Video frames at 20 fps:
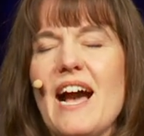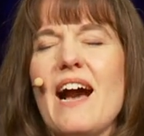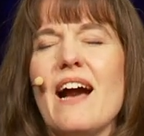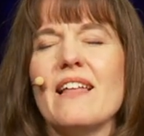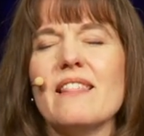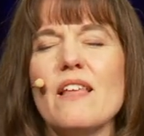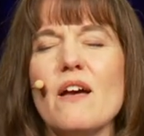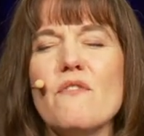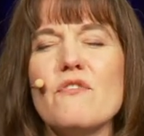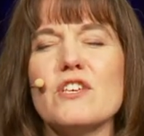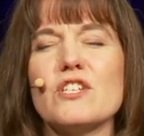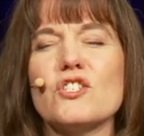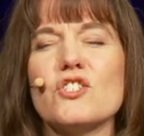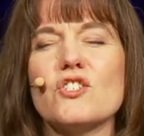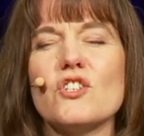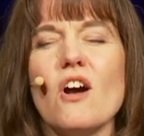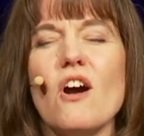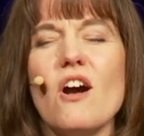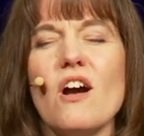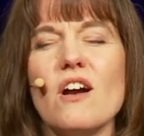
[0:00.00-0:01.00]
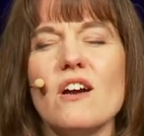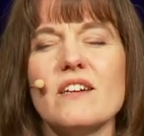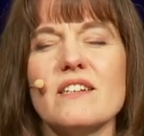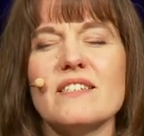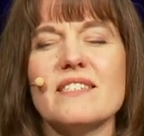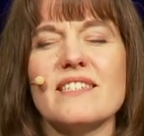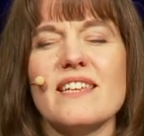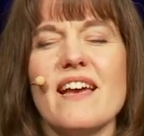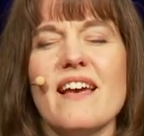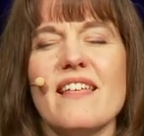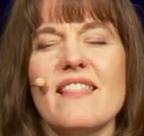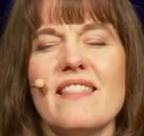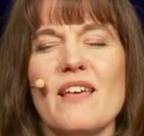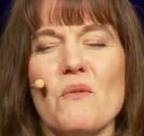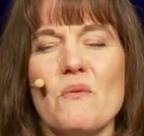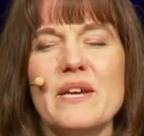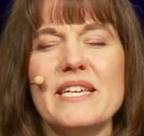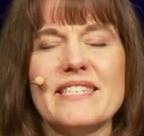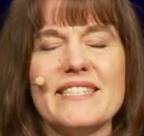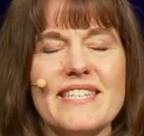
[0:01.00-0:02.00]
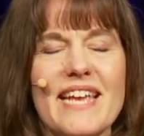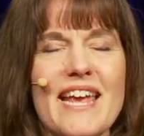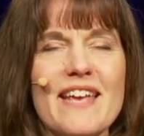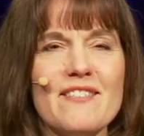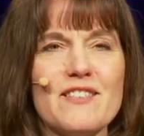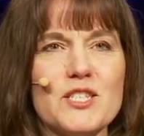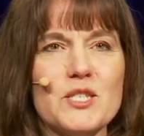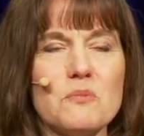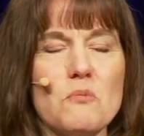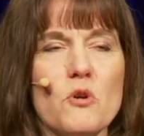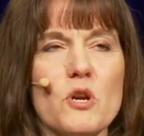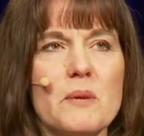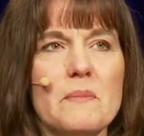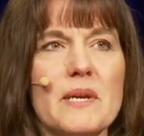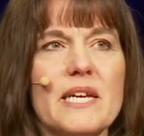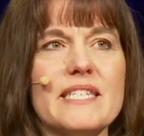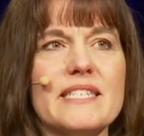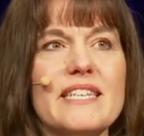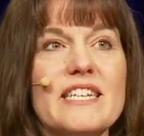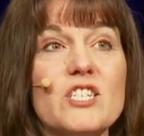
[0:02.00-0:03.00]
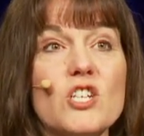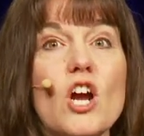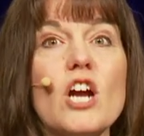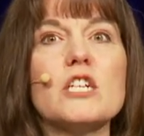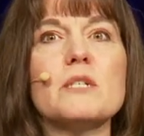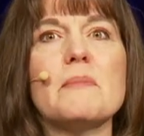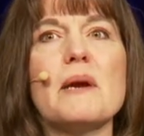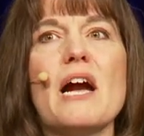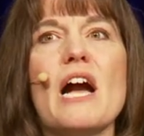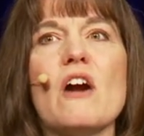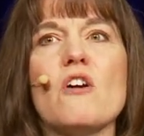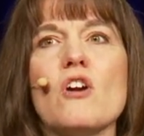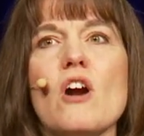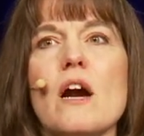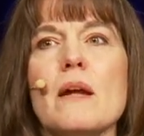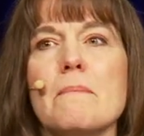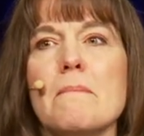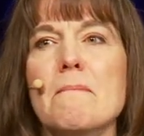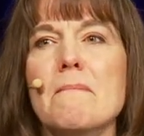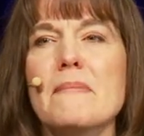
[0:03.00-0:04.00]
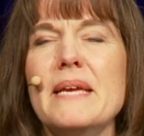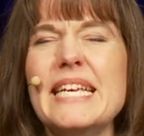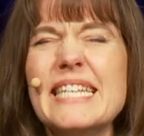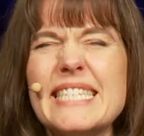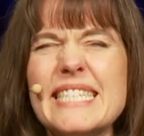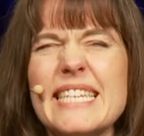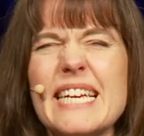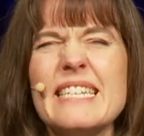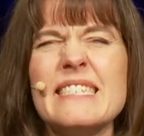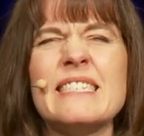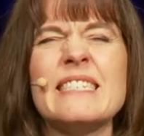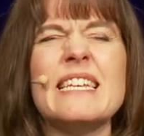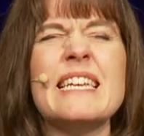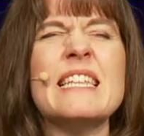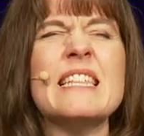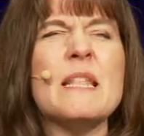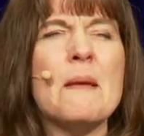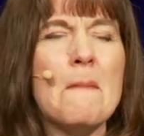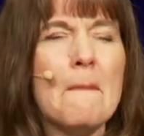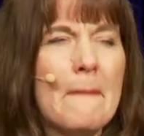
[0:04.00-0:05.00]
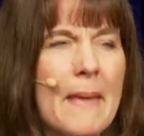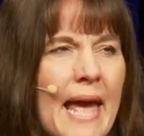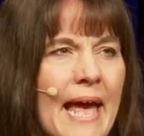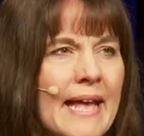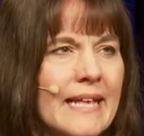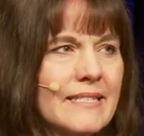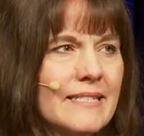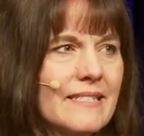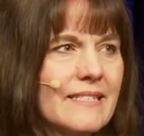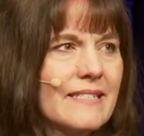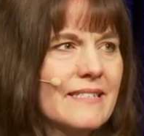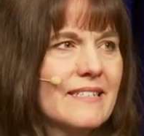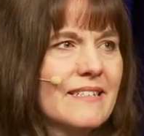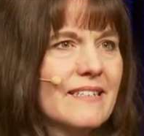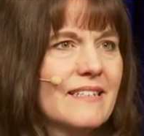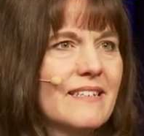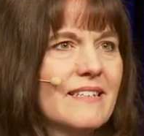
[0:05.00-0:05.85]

I love the songs that we sang this morning because they talked about how God meets us in the mess.